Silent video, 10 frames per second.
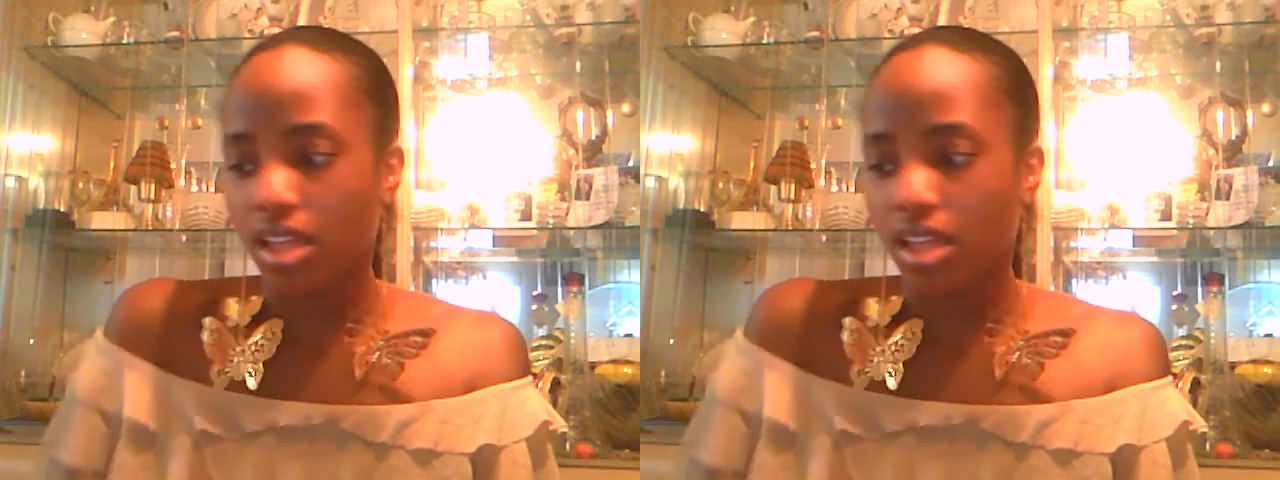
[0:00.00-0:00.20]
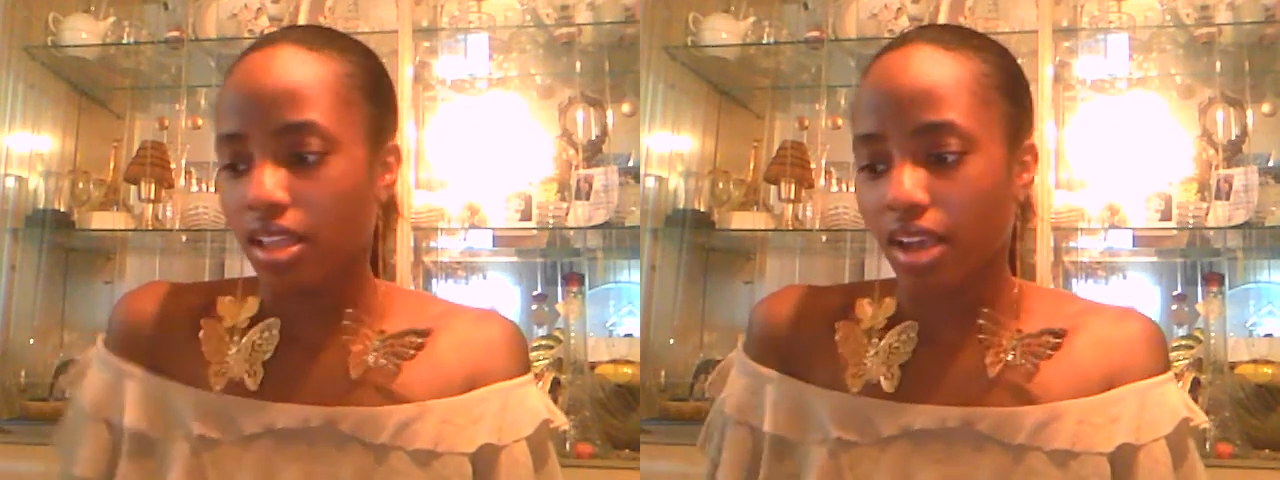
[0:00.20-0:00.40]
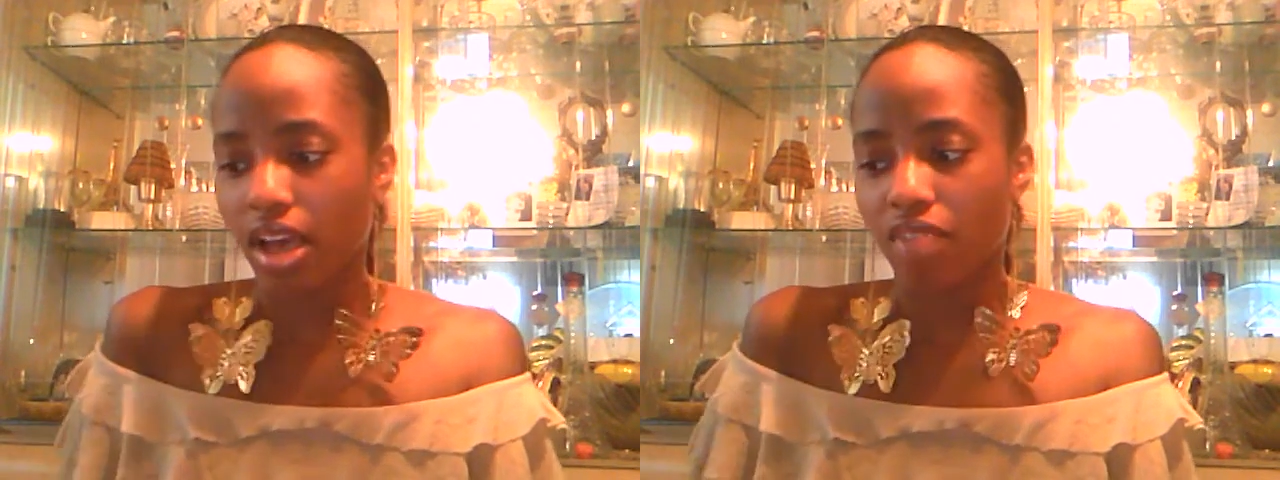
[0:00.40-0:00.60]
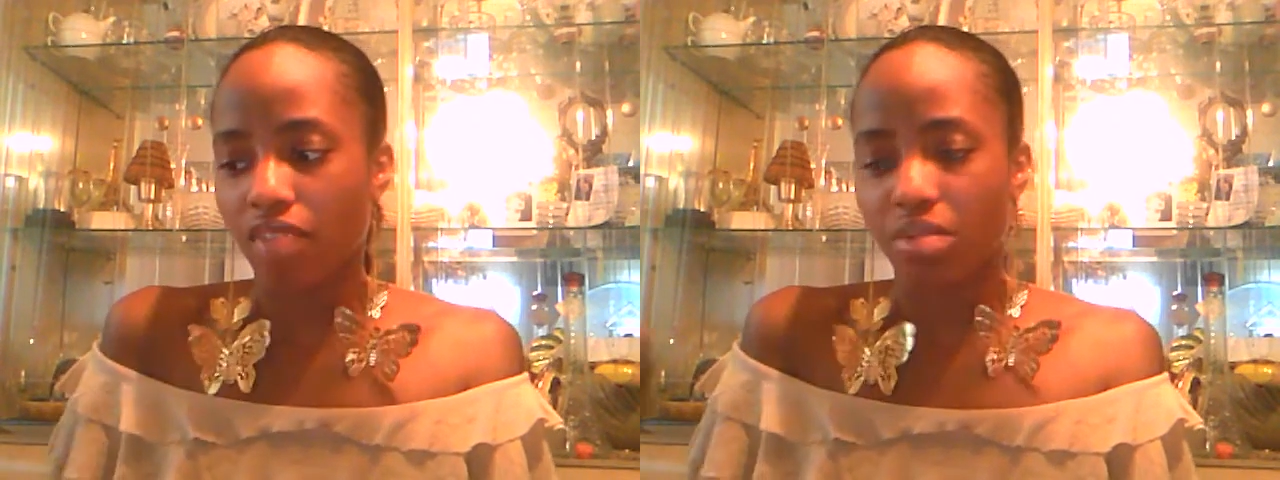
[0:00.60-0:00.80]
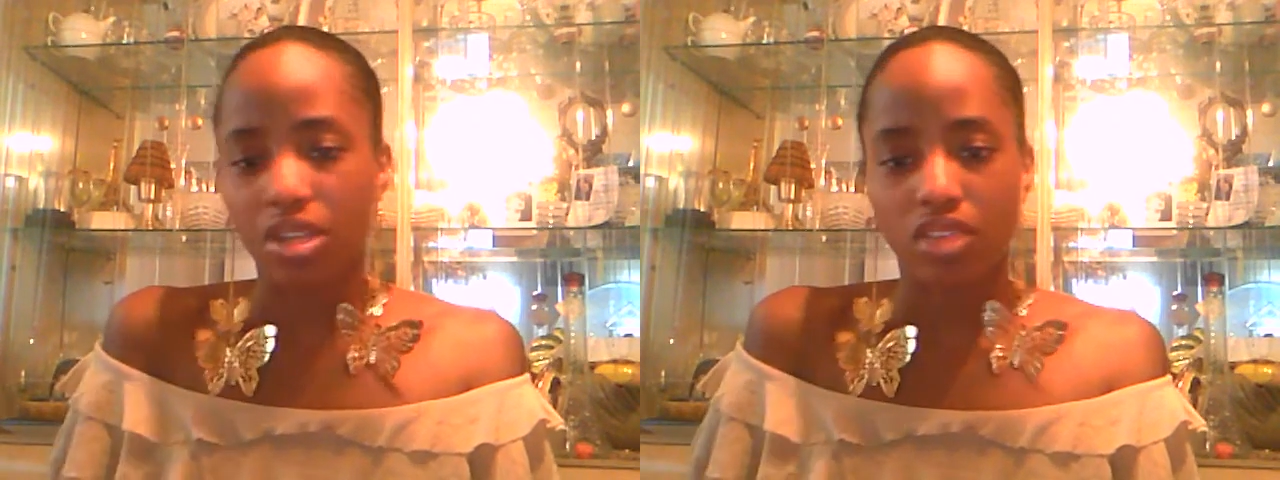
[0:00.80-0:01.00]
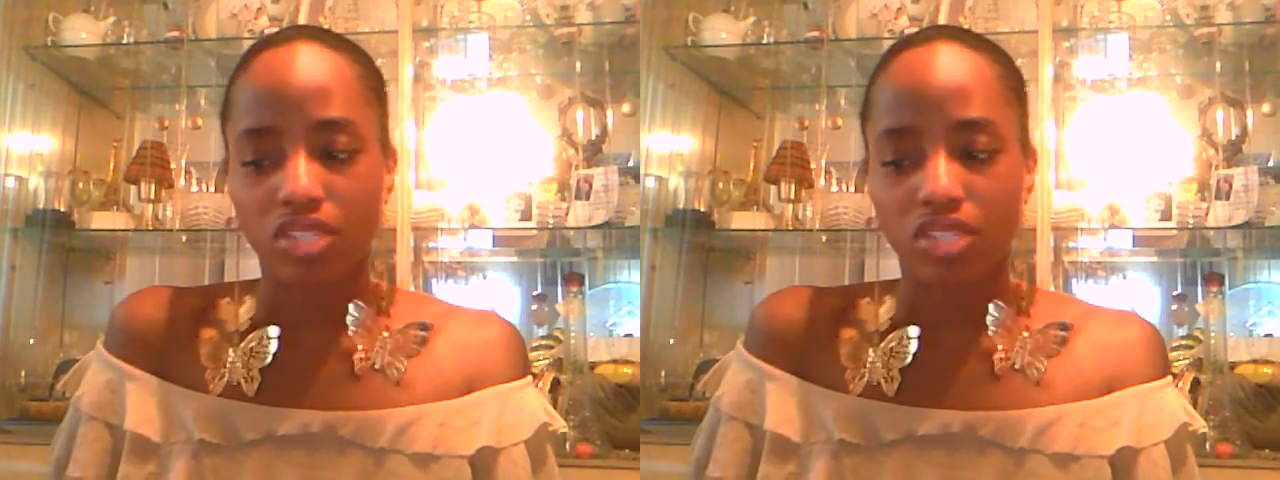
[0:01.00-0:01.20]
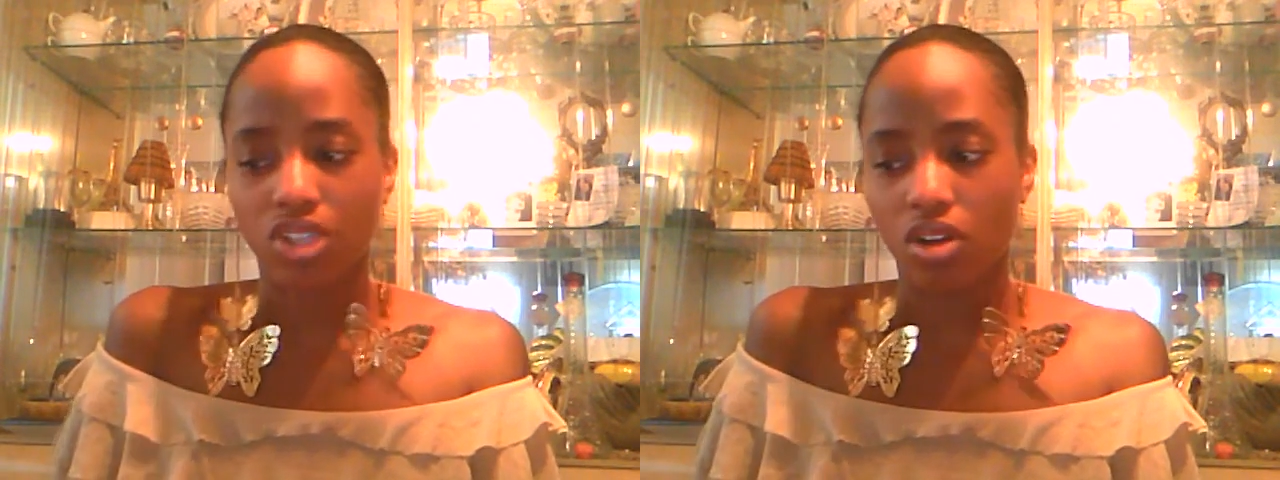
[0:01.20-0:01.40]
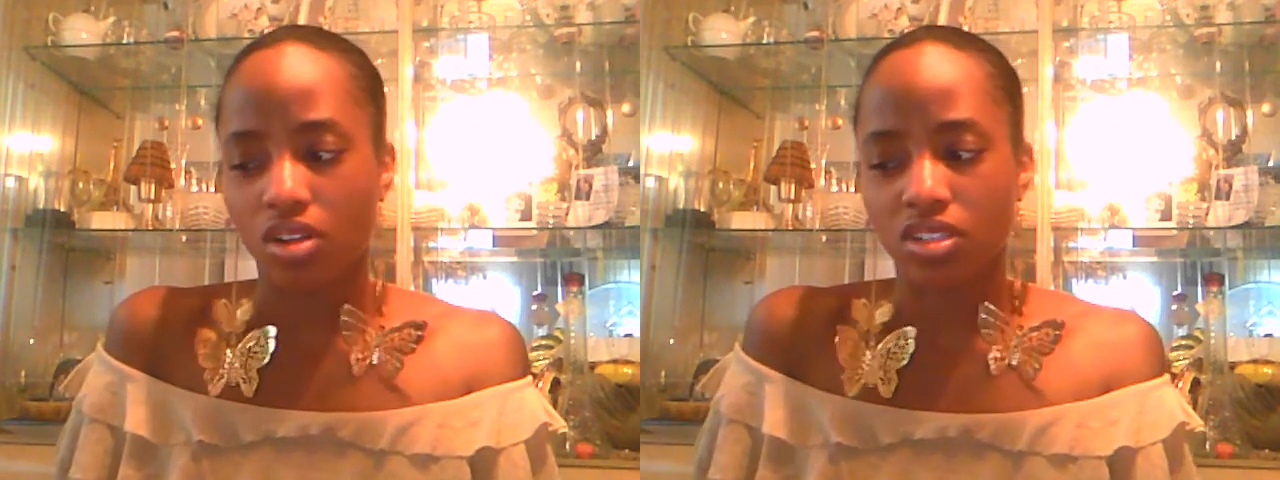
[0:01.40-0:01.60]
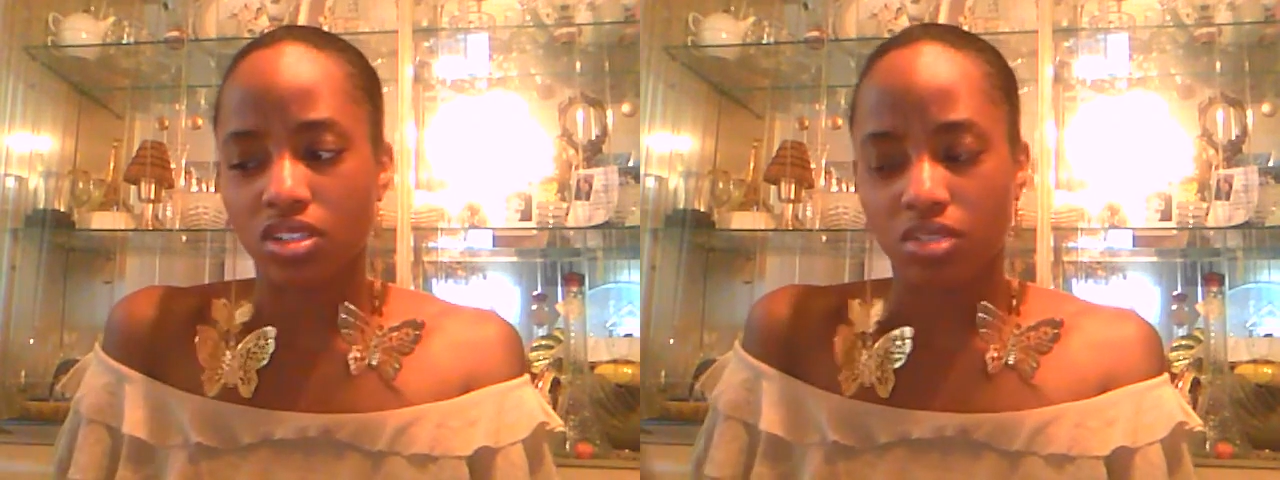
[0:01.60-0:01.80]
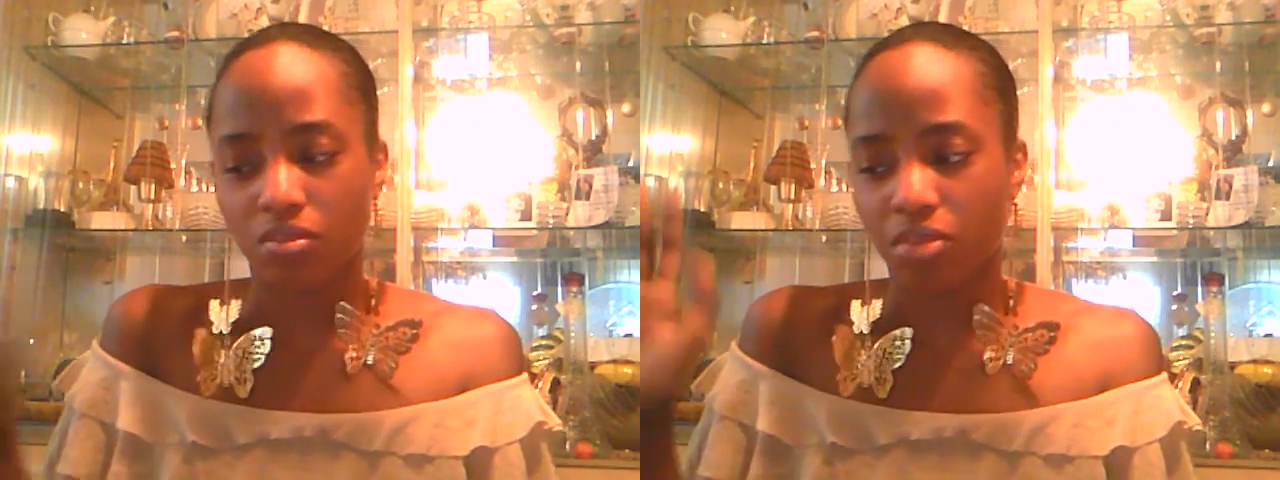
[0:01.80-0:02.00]
Like I have plenty of shawls,
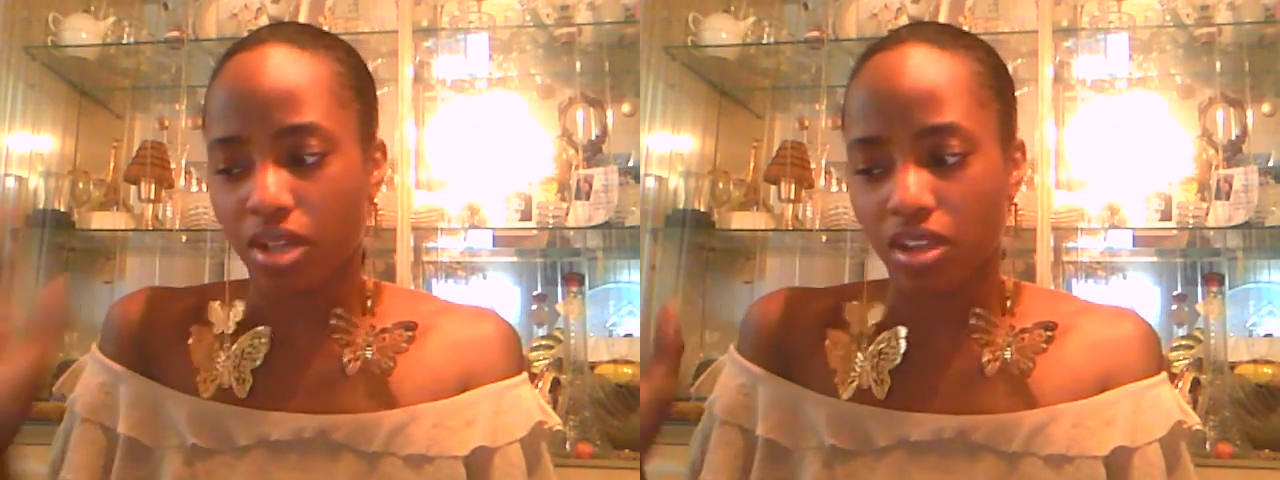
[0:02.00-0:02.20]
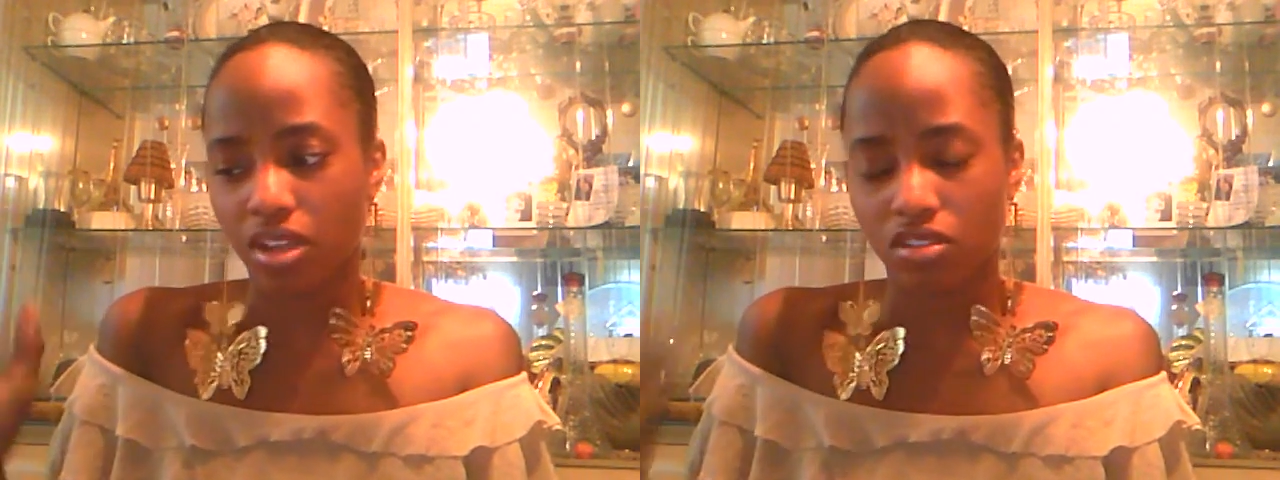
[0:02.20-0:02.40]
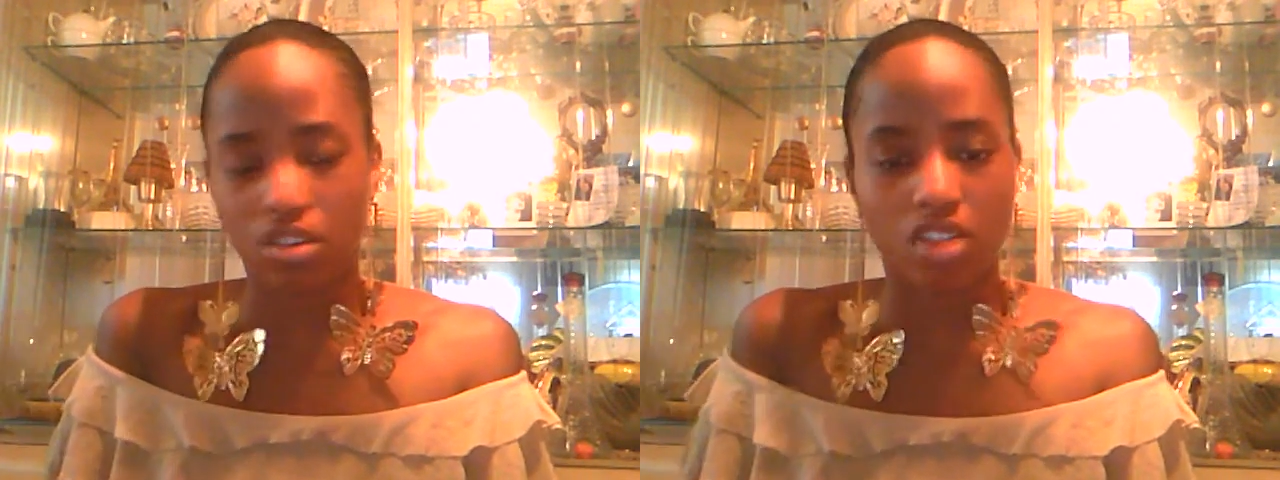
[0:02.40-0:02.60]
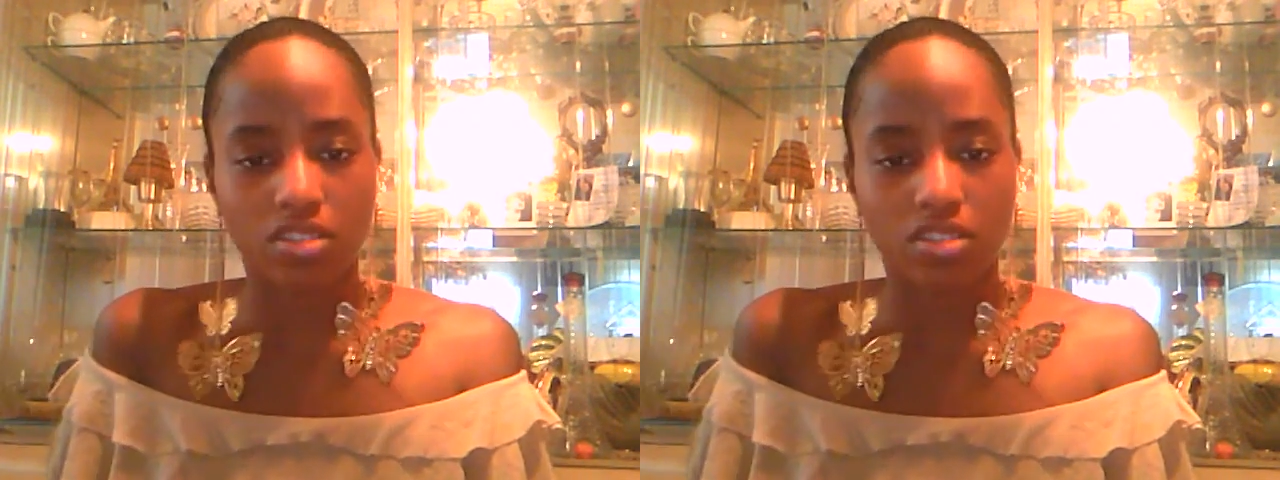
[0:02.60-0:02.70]
plenty of scarves.